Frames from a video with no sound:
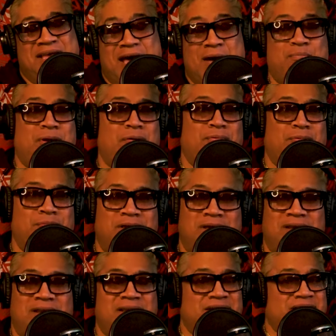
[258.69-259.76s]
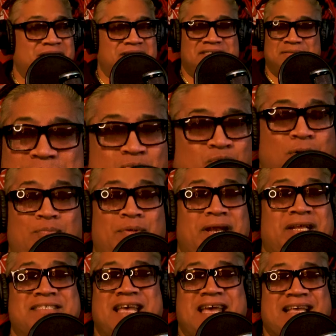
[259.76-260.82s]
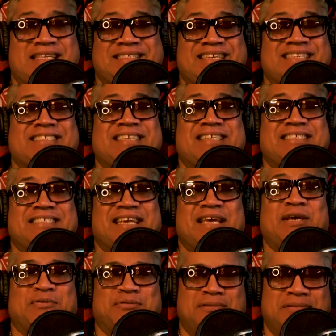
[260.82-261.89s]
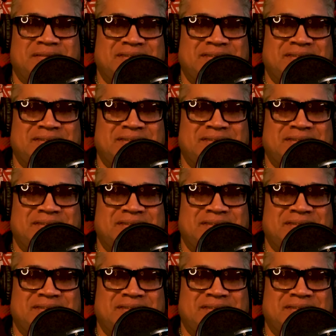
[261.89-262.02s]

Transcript: I'd probably be in there just whooping his ass, testing his skills,